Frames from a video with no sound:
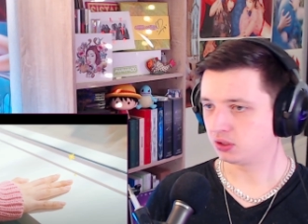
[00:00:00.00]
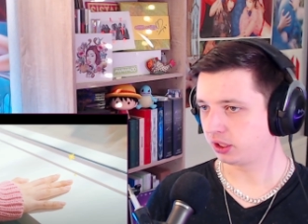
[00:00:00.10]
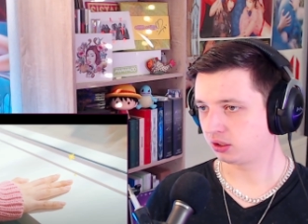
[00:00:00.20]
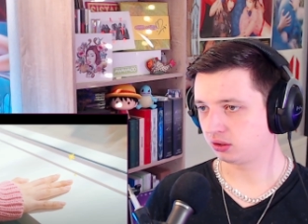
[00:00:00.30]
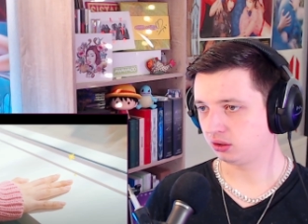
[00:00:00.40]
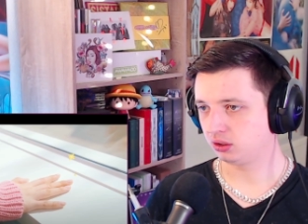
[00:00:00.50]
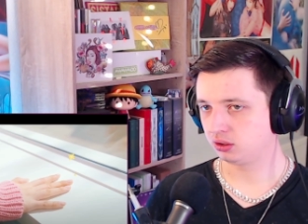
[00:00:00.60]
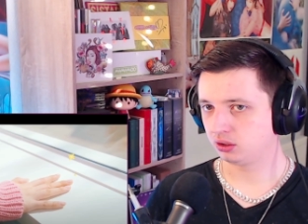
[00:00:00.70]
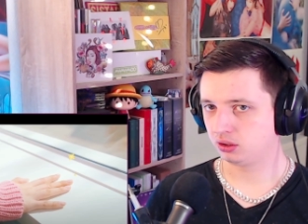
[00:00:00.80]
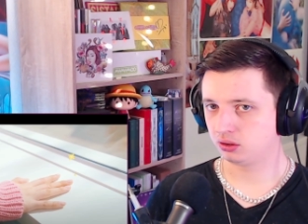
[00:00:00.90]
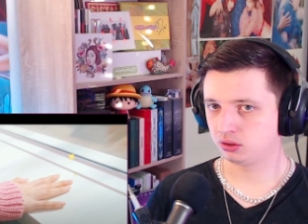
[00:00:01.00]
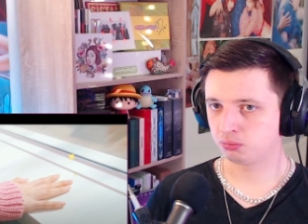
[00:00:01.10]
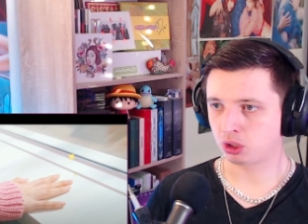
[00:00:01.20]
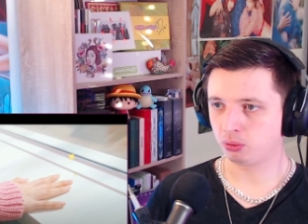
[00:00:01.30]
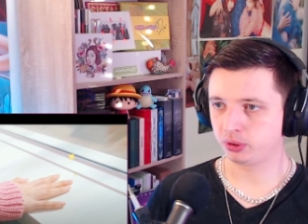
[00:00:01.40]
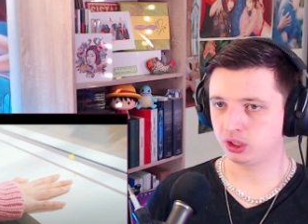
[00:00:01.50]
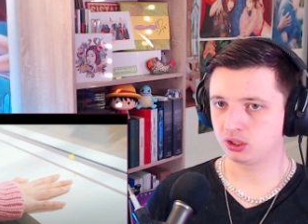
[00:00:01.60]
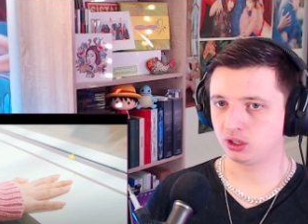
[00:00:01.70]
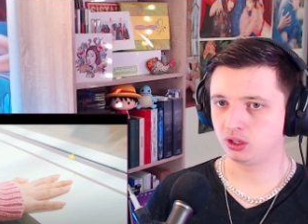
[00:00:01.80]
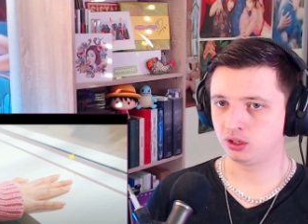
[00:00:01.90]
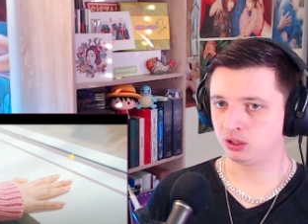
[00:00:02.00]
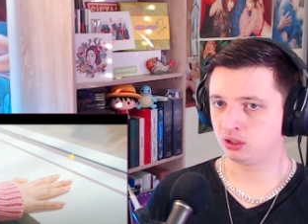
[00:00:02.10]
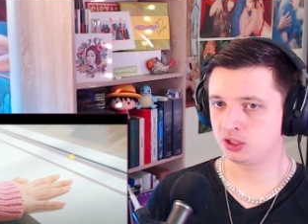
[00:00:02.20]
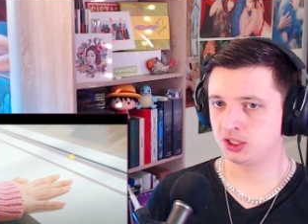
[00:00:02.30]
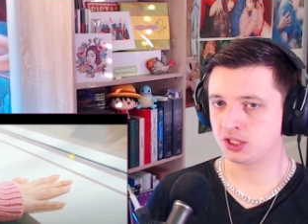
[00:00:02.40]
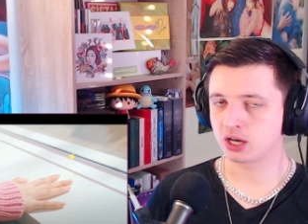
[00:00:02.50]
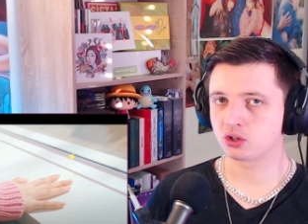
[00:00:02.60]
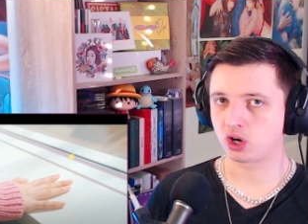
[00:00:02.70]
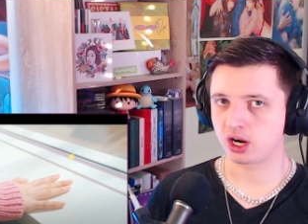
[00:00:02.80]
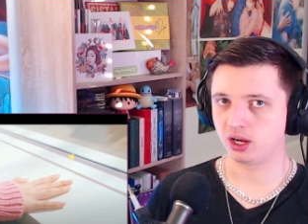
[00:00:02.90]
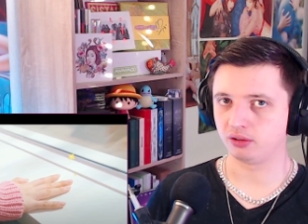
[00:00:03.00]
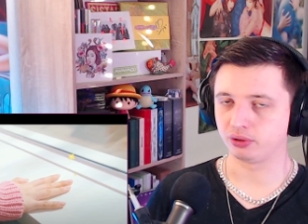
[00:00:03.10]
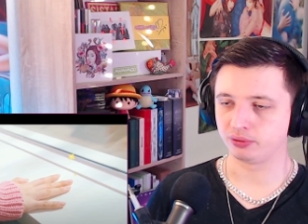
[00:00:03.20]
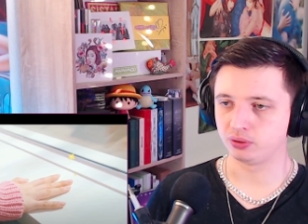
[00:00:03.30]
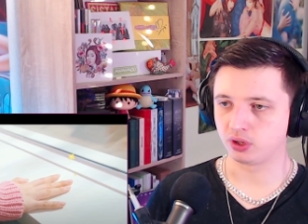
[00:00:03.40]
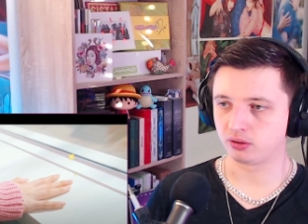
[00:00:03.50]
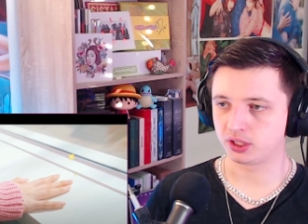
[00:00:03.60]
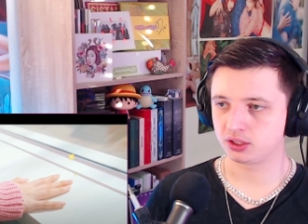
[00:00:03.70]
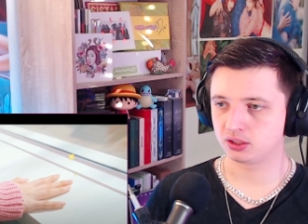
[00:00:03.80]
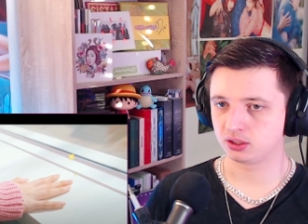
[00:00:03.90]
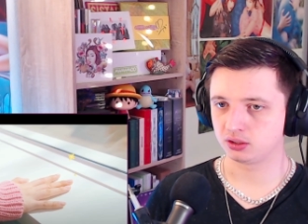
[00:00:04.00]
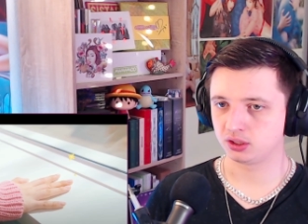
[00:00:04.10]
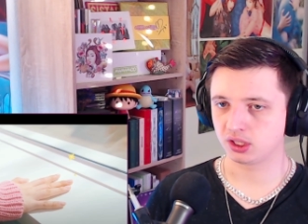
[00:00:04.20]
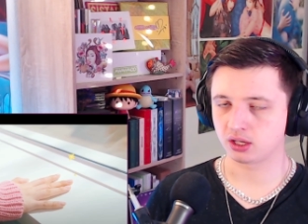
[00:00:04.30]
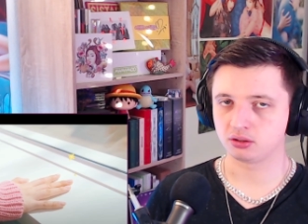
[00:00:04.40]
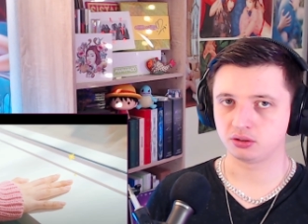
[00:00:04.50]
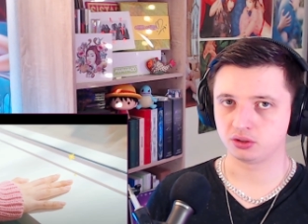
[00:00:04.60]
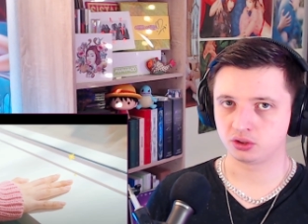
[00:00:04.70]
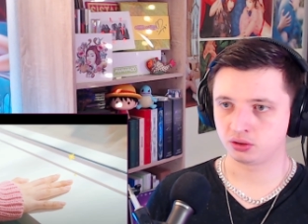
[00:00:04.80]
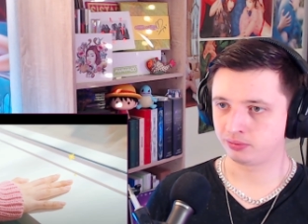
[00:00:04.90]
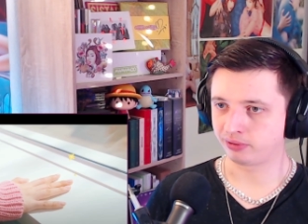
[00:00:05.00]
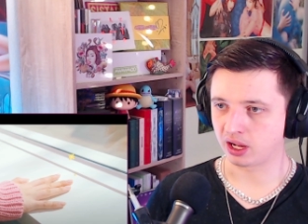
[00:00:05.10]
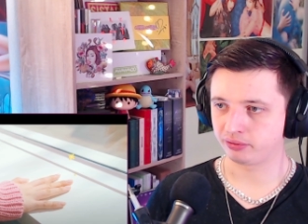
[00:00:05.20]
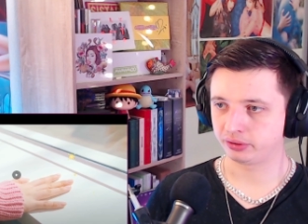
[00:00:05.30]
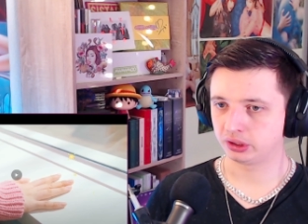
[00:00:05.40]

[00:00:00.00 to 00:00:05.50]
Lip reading: like probably in the younger half of LOONA, right? The younger 5